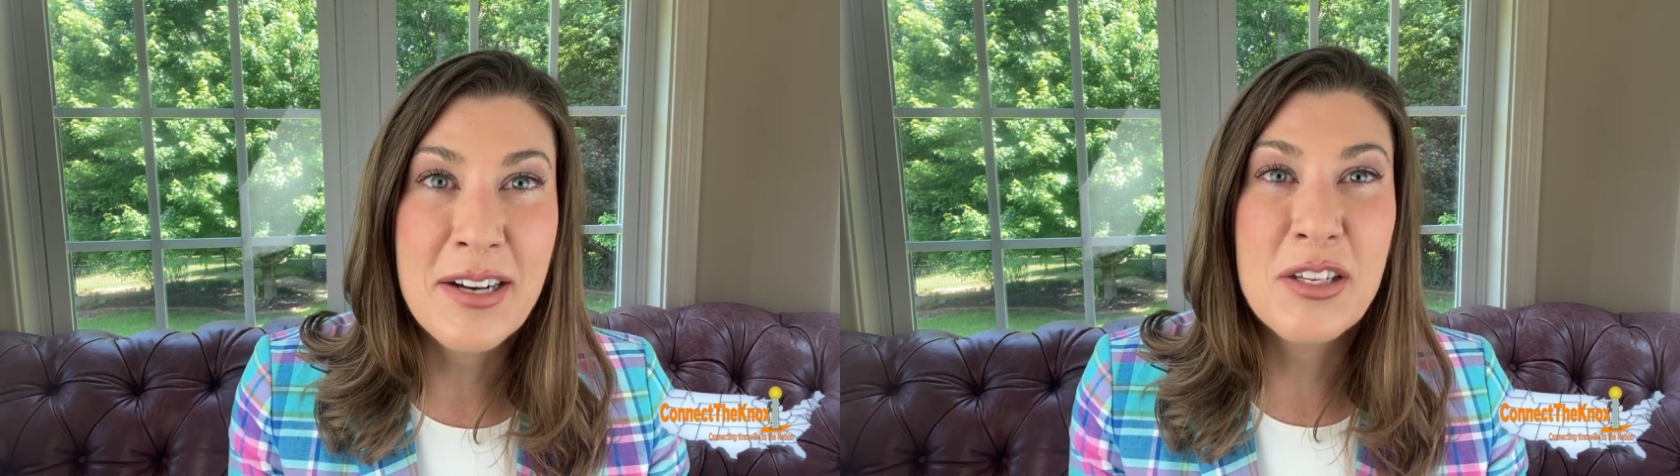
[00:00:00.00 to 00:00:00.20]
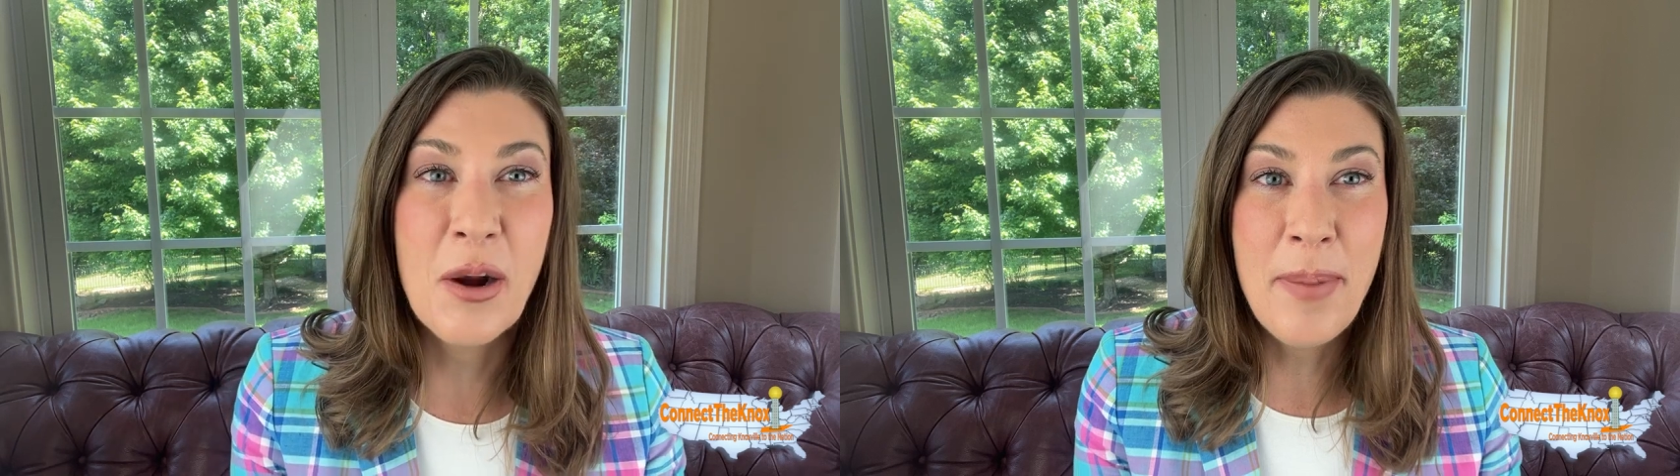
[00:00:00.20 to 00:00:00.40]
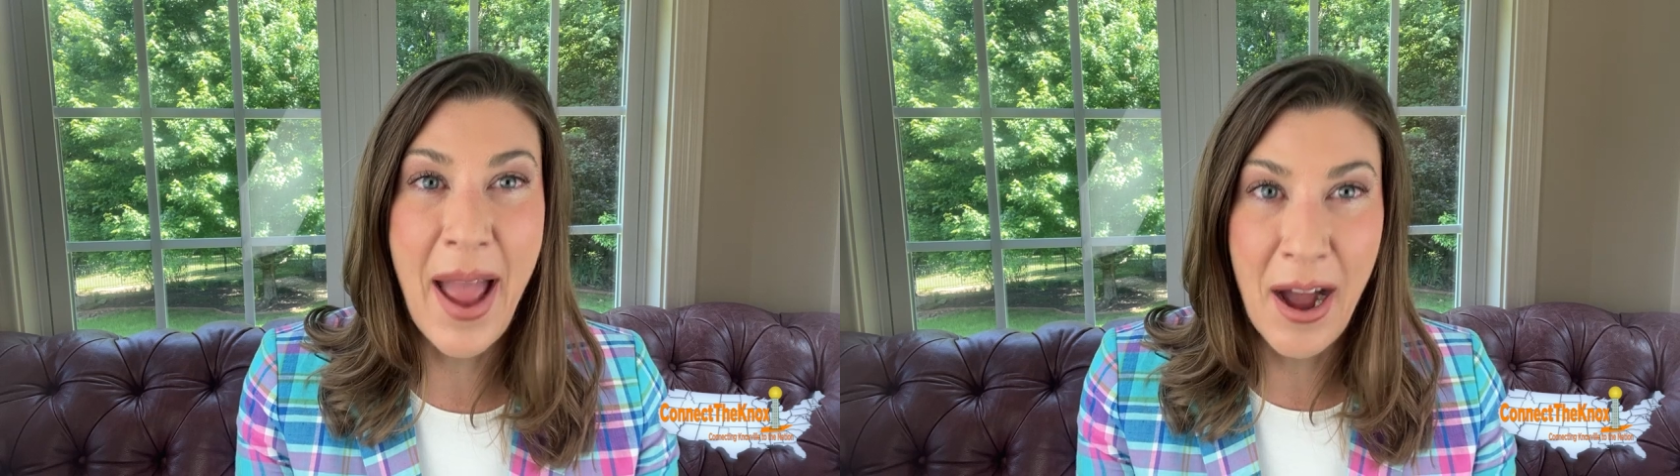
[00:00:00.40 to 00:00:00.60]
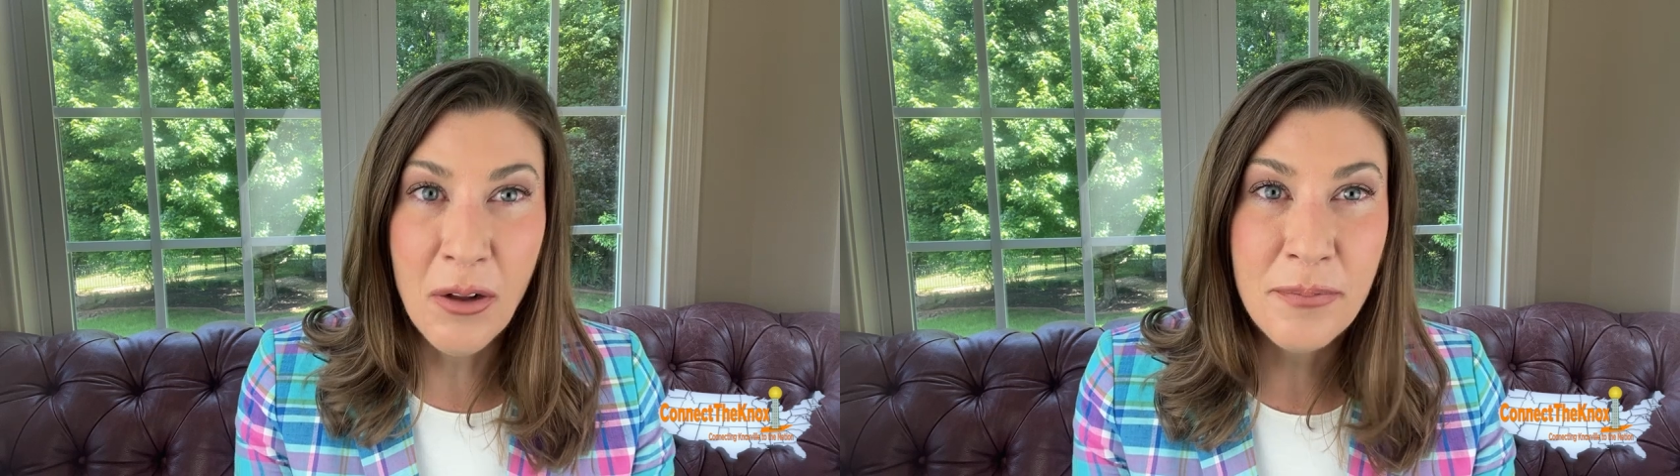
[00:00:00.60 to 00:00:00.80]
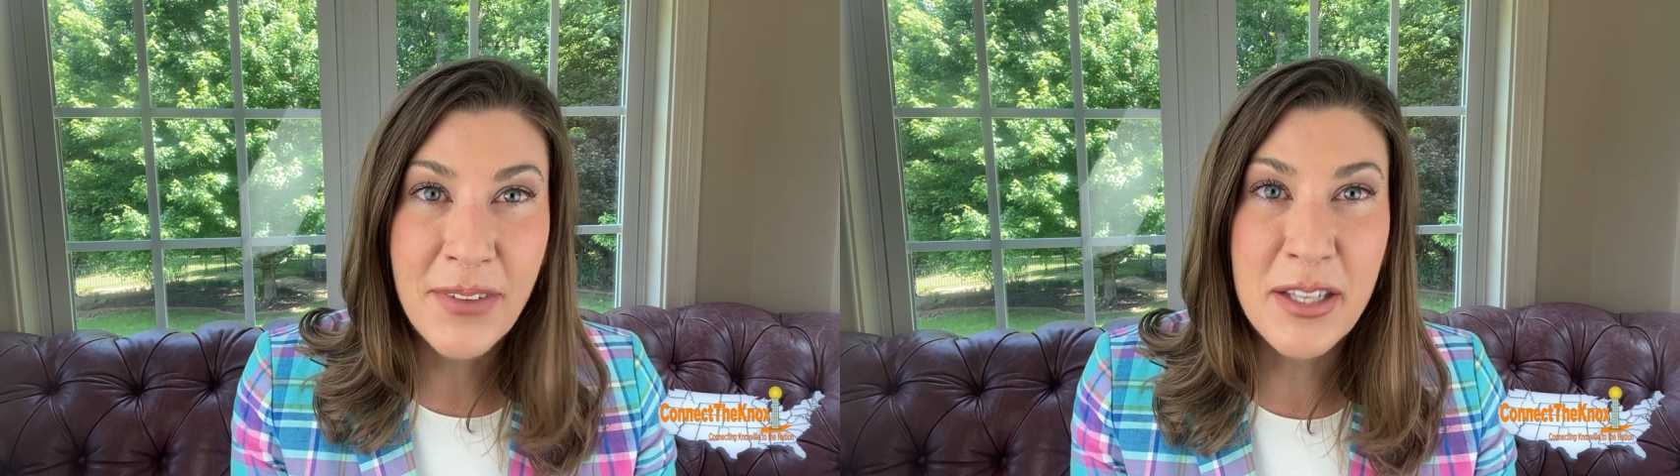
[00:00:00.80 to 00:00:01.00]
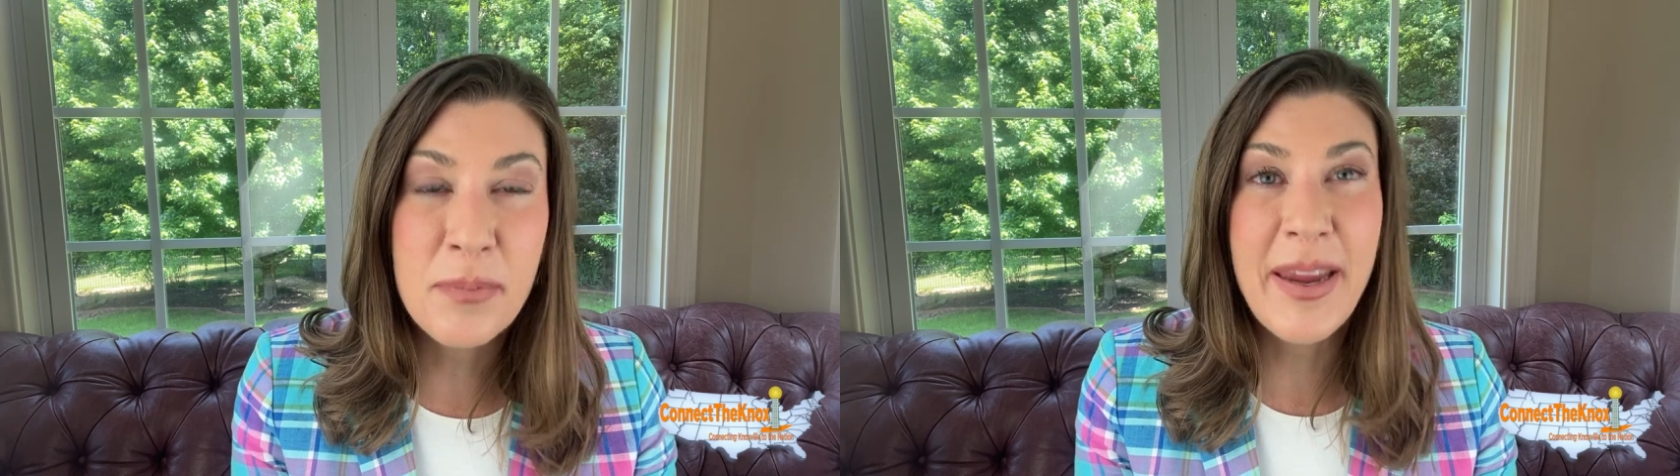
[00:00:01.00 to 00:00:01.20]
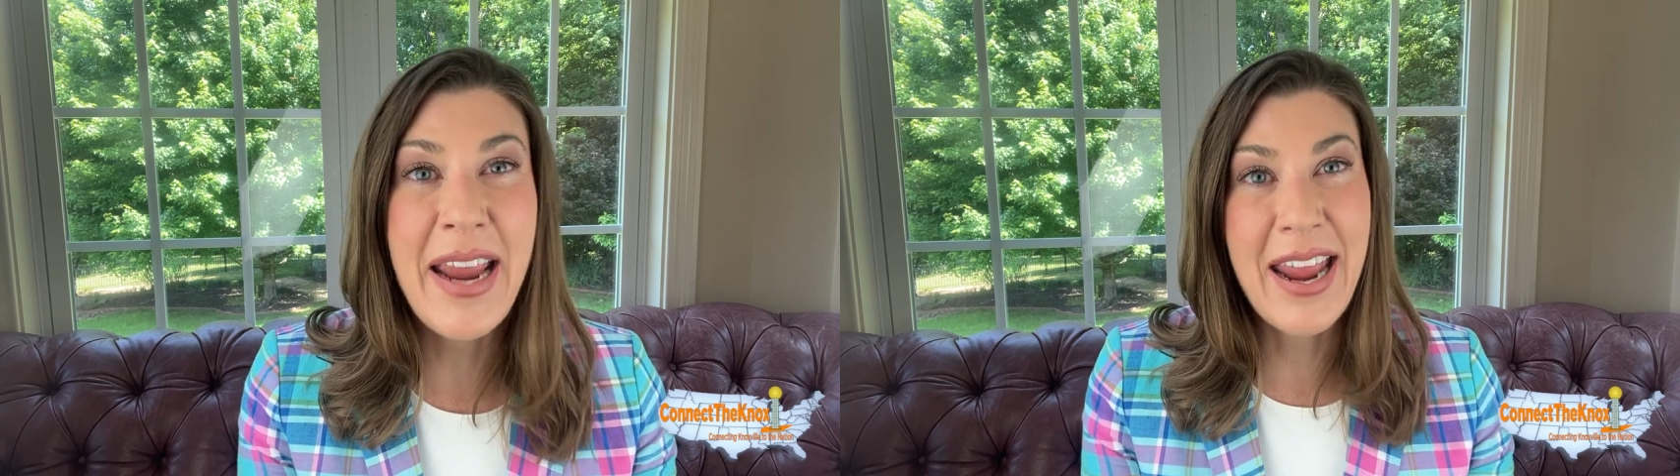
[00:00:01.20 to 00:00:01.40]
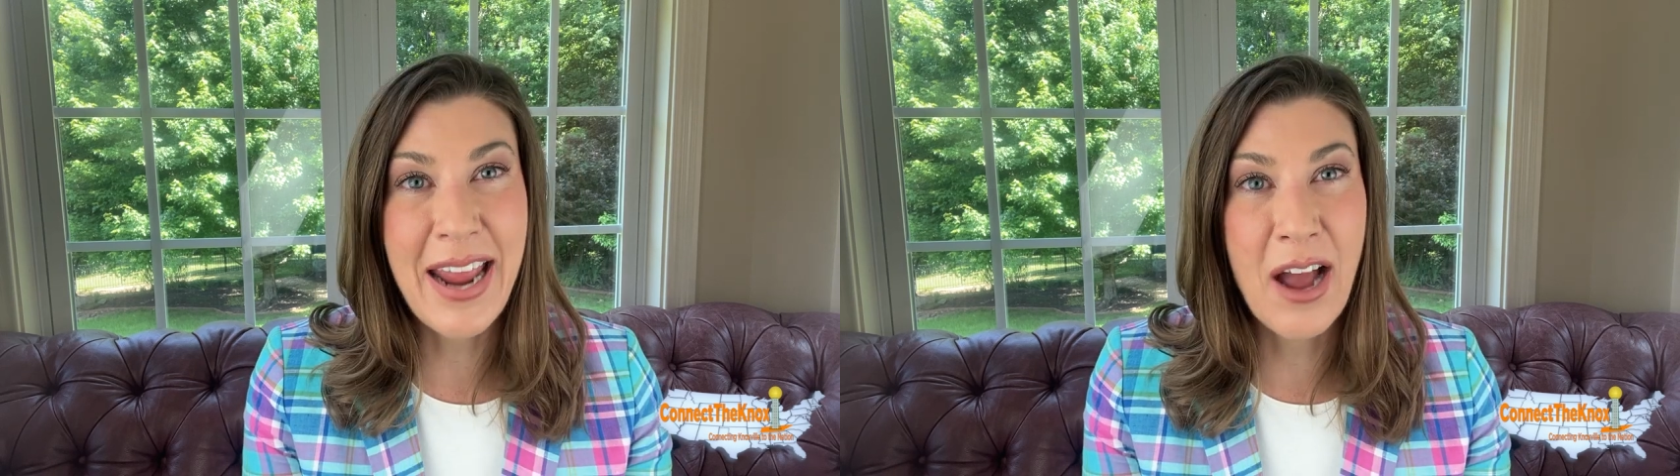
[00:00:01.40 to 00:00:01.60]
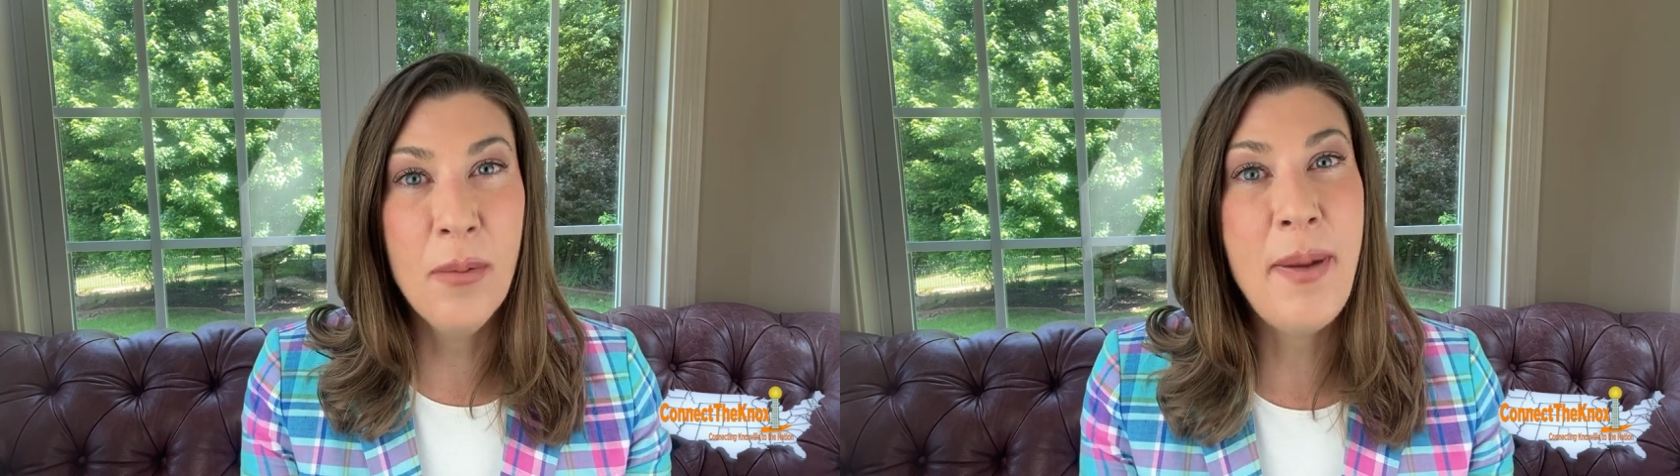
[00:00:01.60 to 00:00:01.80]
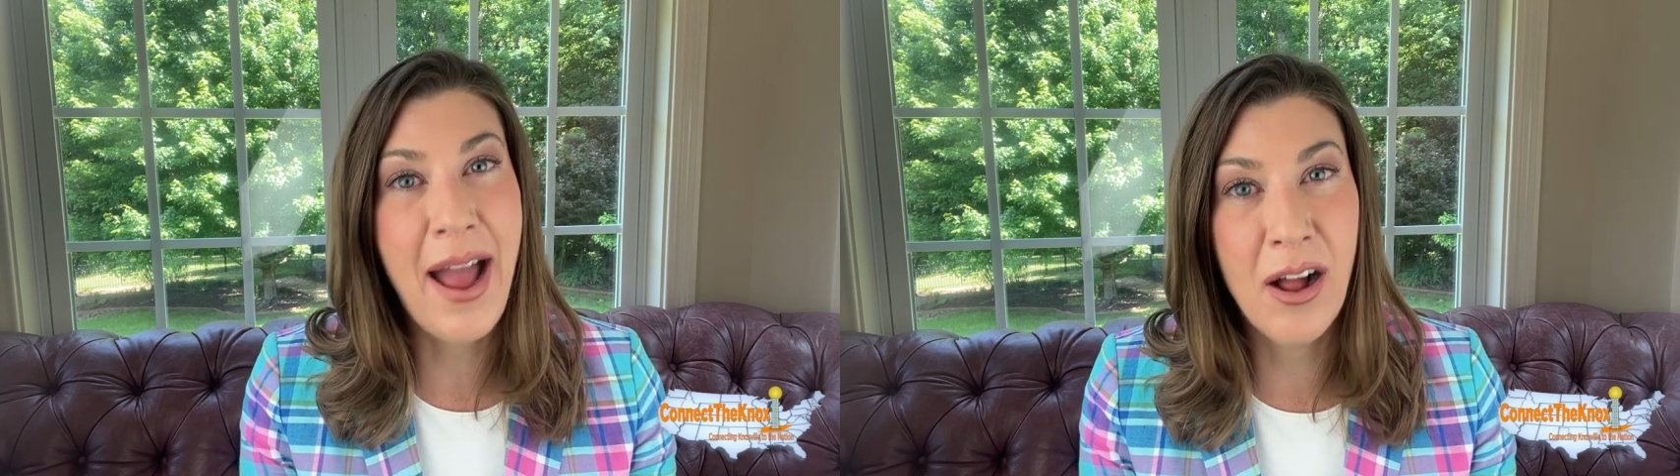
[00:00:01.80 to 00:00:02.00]
So Powell, it's P-A-L,
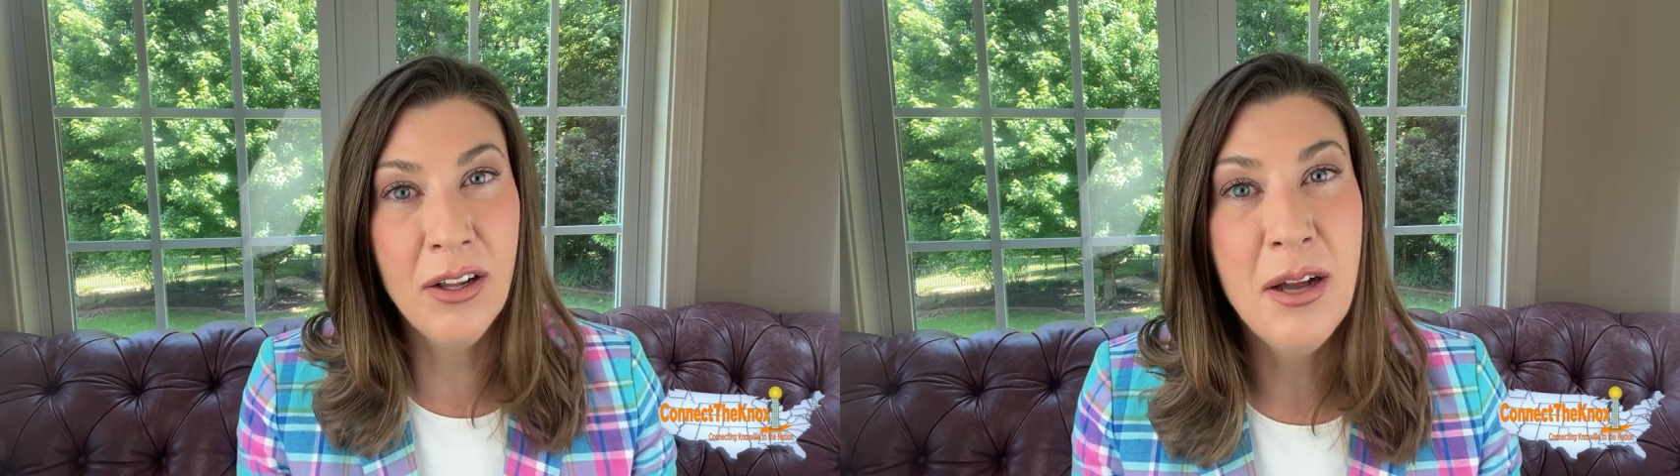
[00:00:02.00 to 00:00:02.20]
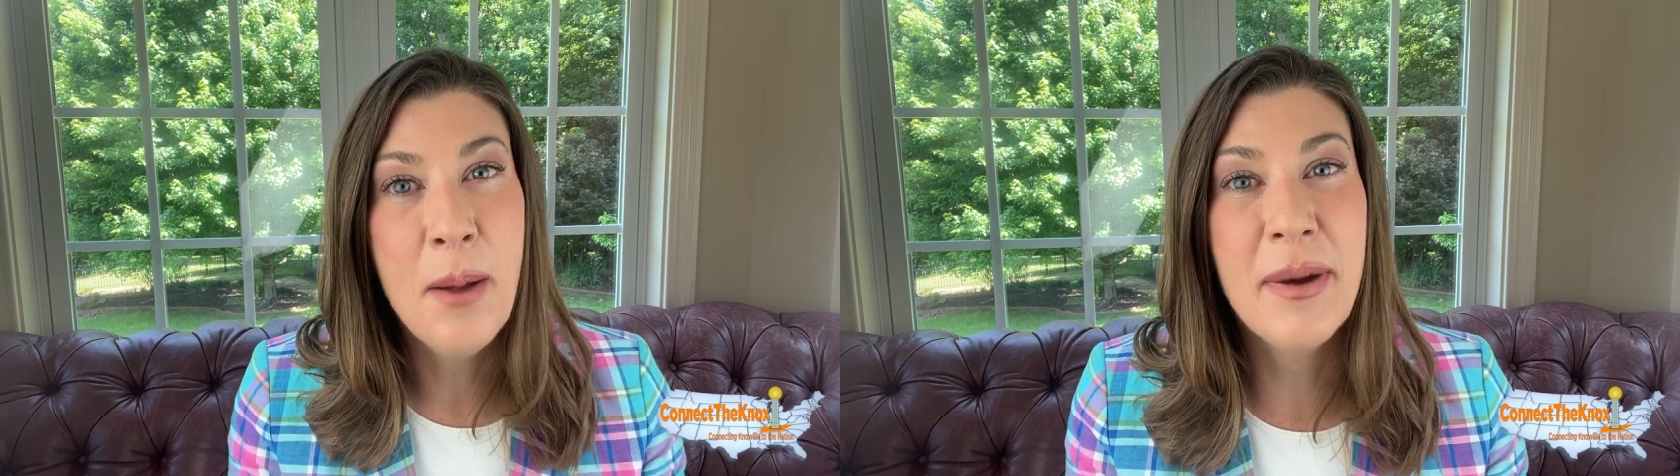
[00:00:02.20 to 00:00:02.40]
Powell.